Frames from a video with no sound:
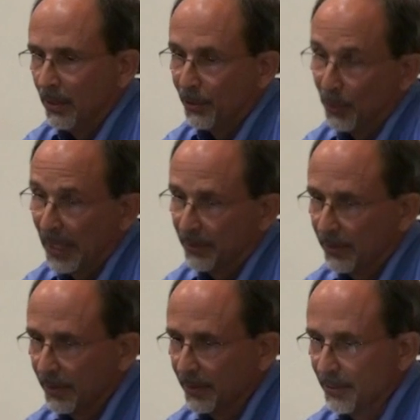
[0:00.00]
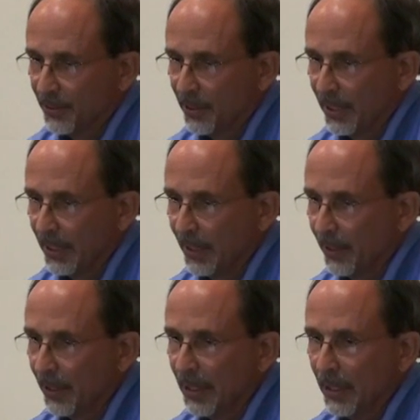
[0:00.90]
throughout the study
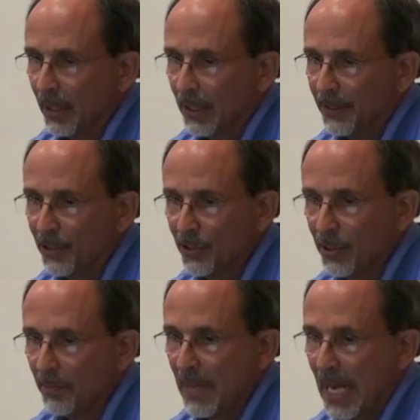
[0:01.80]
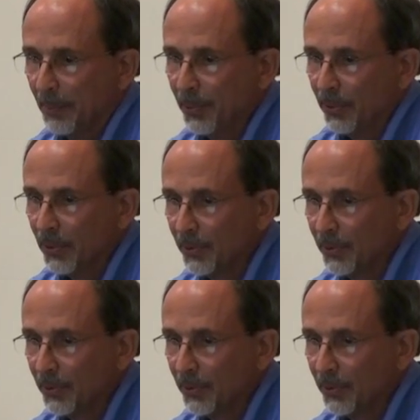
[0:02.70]
area. This is a map